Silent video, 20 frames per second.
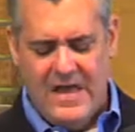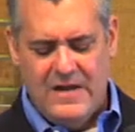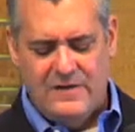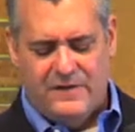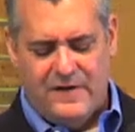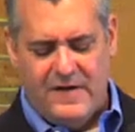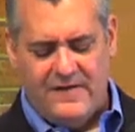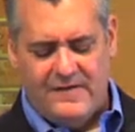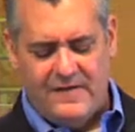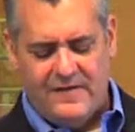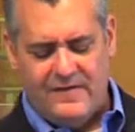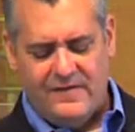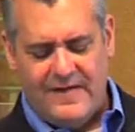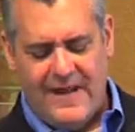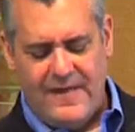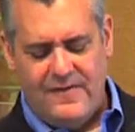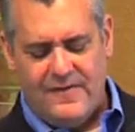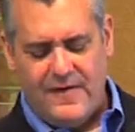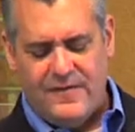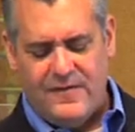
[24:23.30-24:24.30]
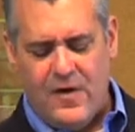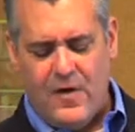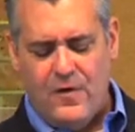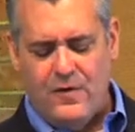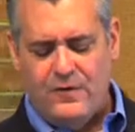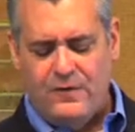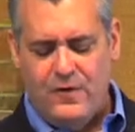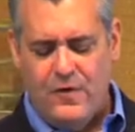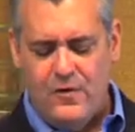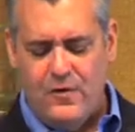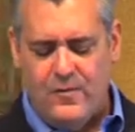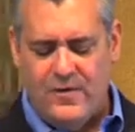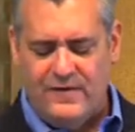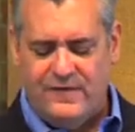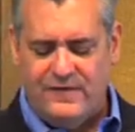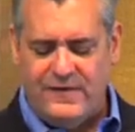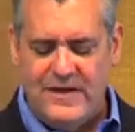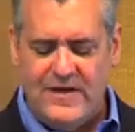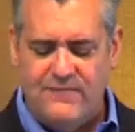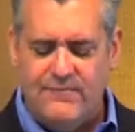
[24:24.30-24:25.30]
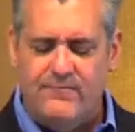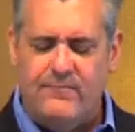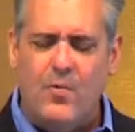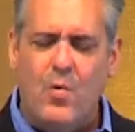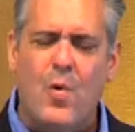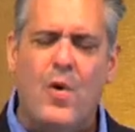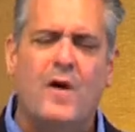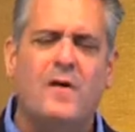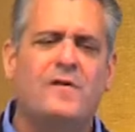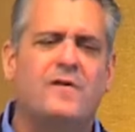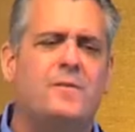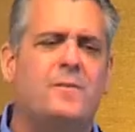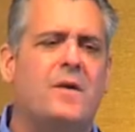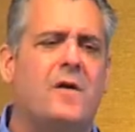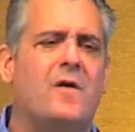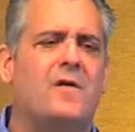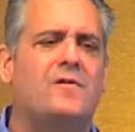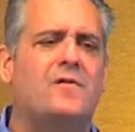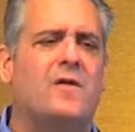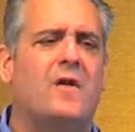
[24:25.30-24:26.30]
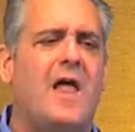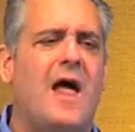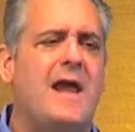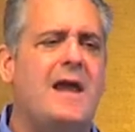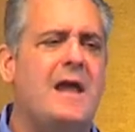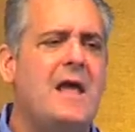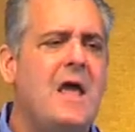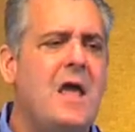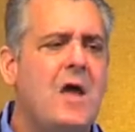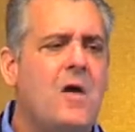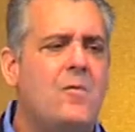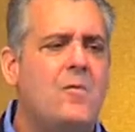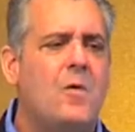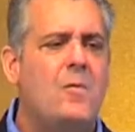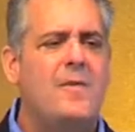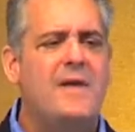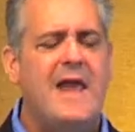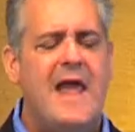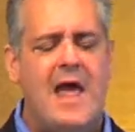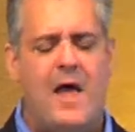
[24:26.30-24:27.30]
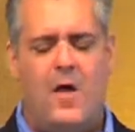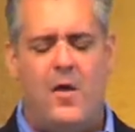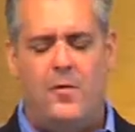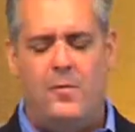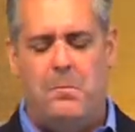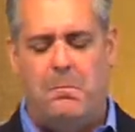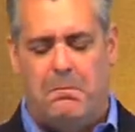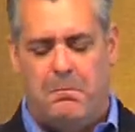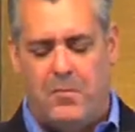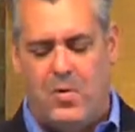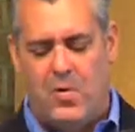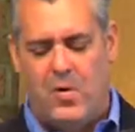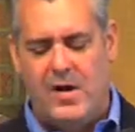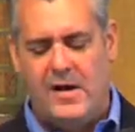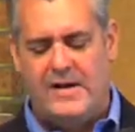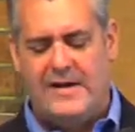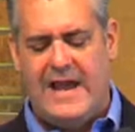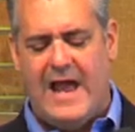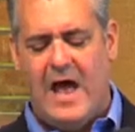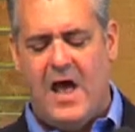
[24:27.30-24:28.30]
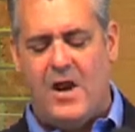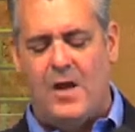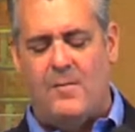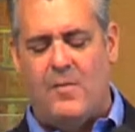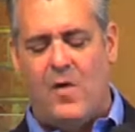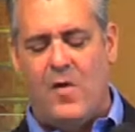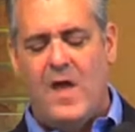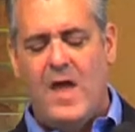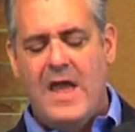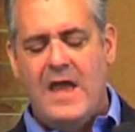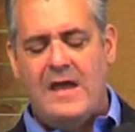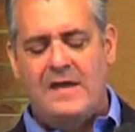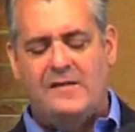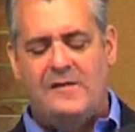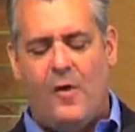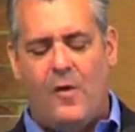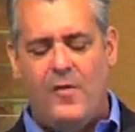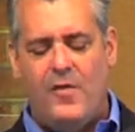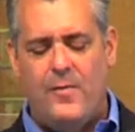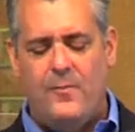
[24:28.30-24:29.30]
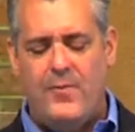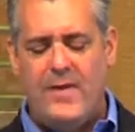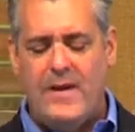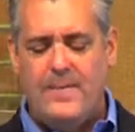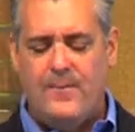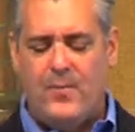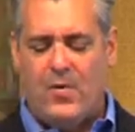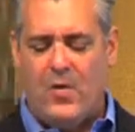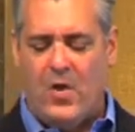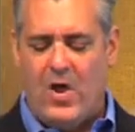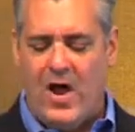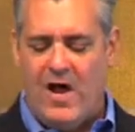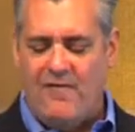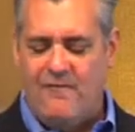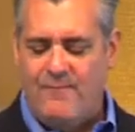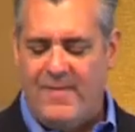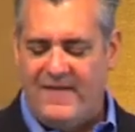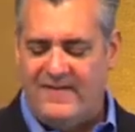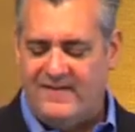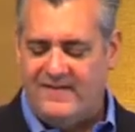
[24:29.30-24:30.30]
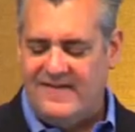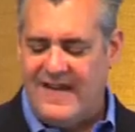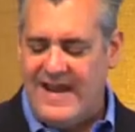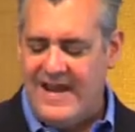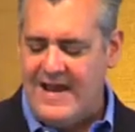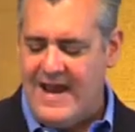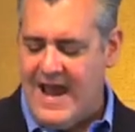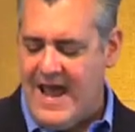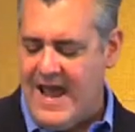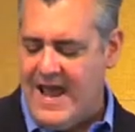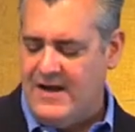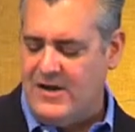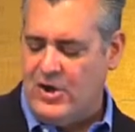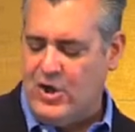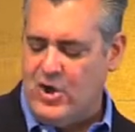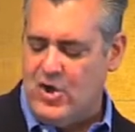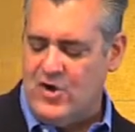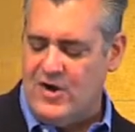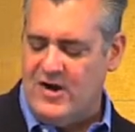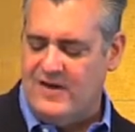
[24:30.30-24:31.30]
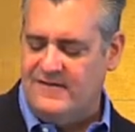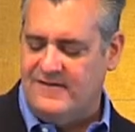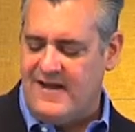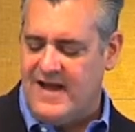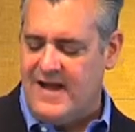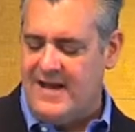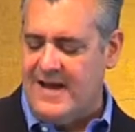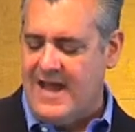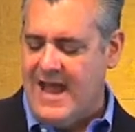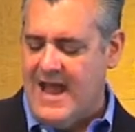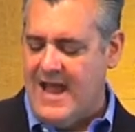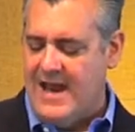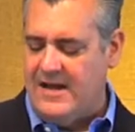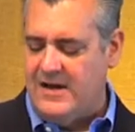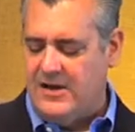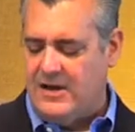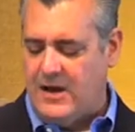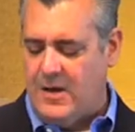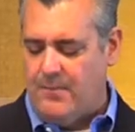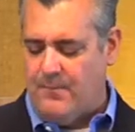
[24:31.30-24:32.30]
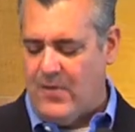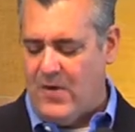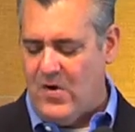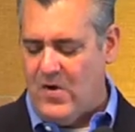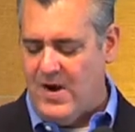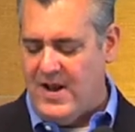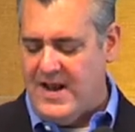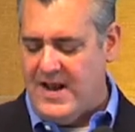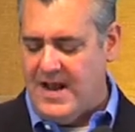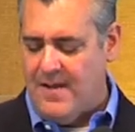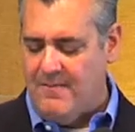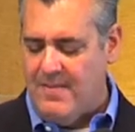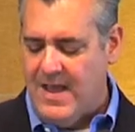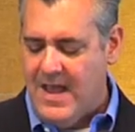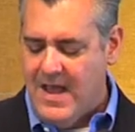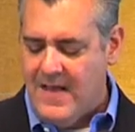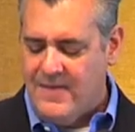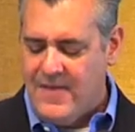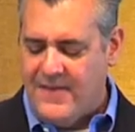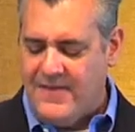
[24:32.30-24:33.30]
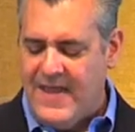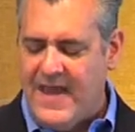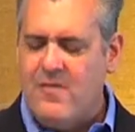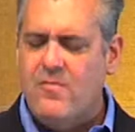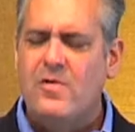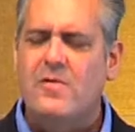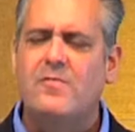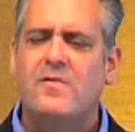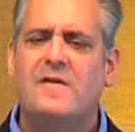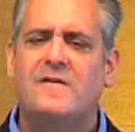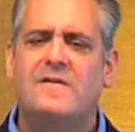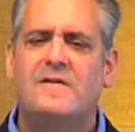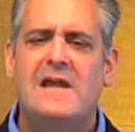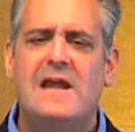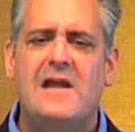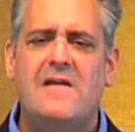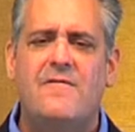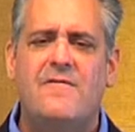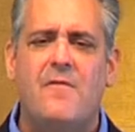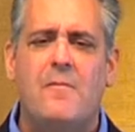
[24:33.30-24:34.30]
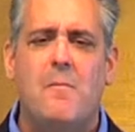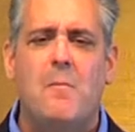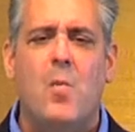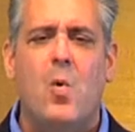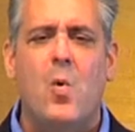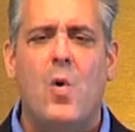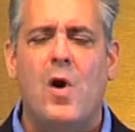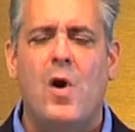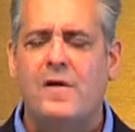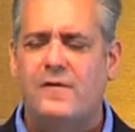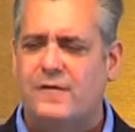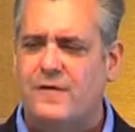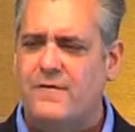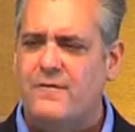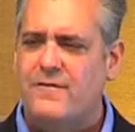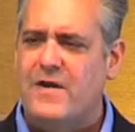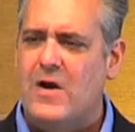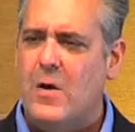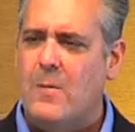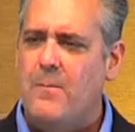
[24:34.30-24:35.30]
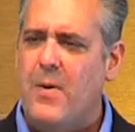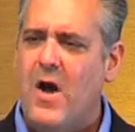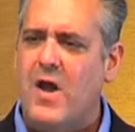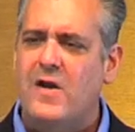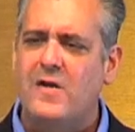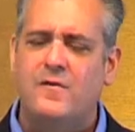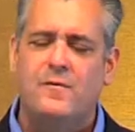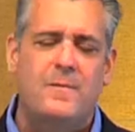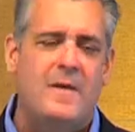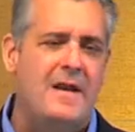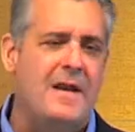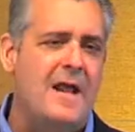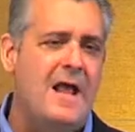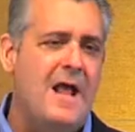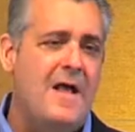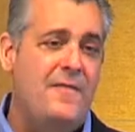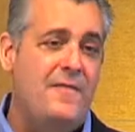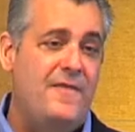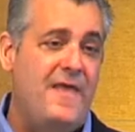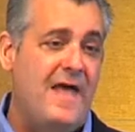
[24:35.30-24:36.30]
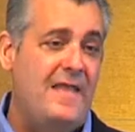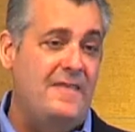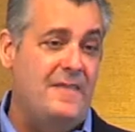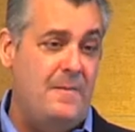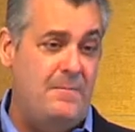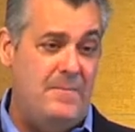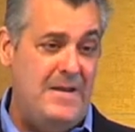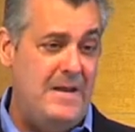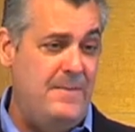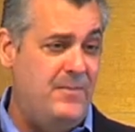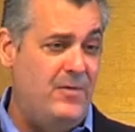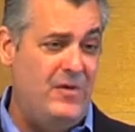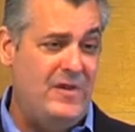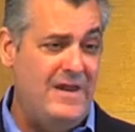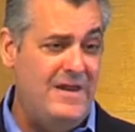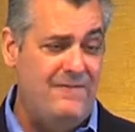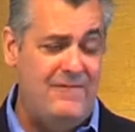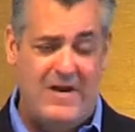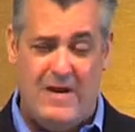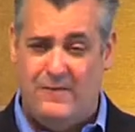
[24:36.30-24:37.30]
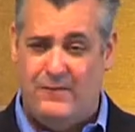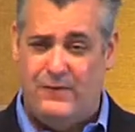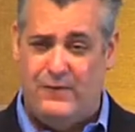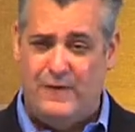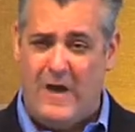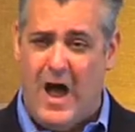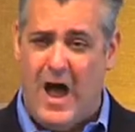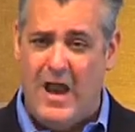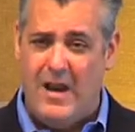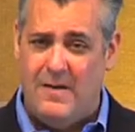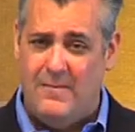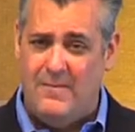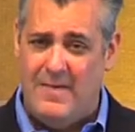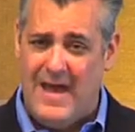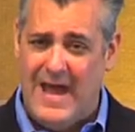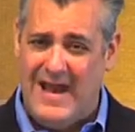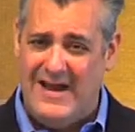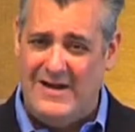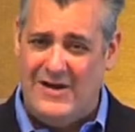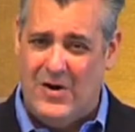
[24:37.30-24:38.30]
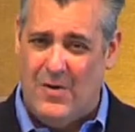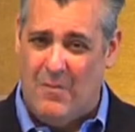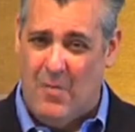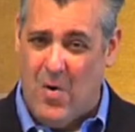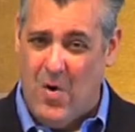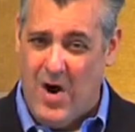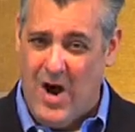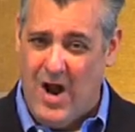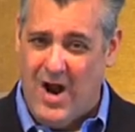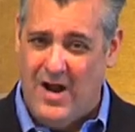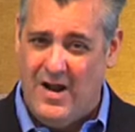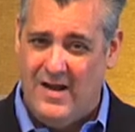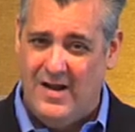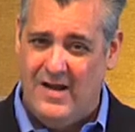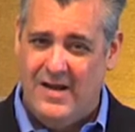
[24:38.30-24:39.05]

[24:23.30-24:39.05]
Jesus said that those who receive more spiritual light will be held more accountable. He told the people of Bethsaida and Chorazin and Capernaum that they would receive more severe punishment than the people even of Sodom and Gomorrah